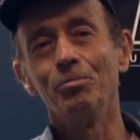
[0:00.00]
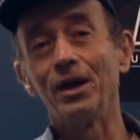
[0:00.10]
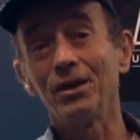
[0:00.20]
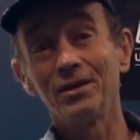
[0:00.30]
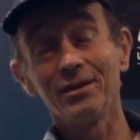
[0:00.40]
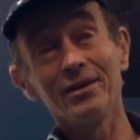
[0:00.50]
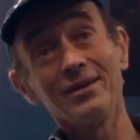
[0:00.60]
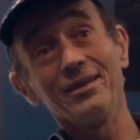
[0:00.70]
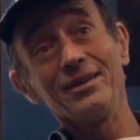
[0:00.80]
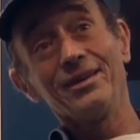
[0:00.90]
But
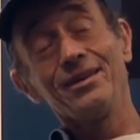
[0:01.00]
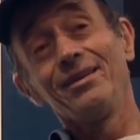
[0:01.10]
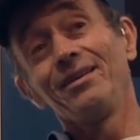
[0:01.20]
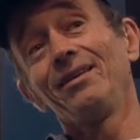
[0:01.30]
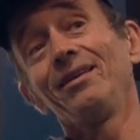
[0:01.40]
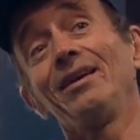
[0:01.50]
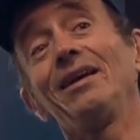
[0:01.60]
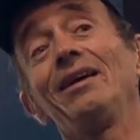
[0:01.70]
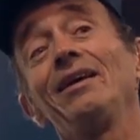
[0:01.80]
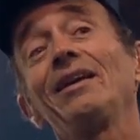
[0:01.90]

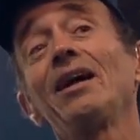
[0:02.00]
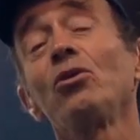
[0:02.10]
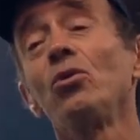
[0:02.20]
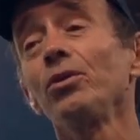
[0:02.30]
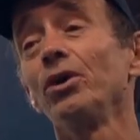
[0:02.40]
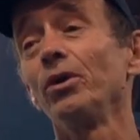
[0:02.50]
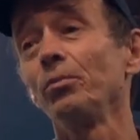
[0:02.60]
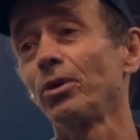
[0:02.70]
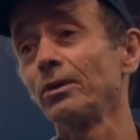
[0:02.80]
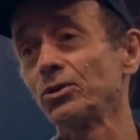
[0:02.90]
that
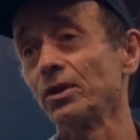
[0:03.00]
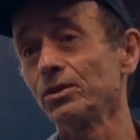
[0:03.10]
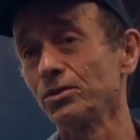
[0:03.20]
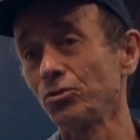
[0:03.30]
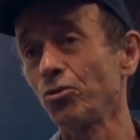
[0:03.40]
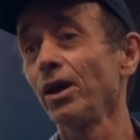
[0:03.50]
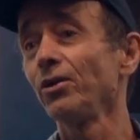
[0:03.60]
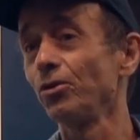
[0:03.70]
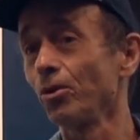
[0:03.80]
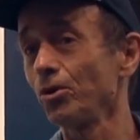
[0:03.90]
ongoing process of
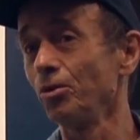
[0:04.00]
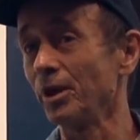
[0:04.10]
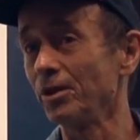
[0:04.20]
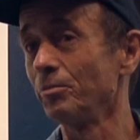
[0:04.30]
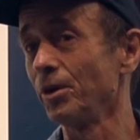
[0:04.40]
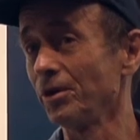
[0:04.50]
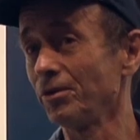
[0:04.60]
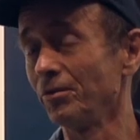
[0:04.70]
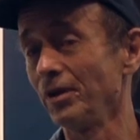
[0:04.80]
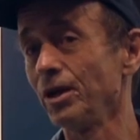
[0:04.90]
trying to document the
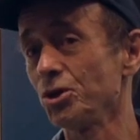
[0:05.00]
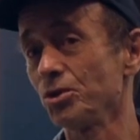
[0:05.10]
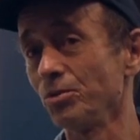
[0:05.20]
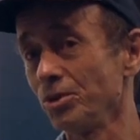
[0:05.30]
birth of a nation,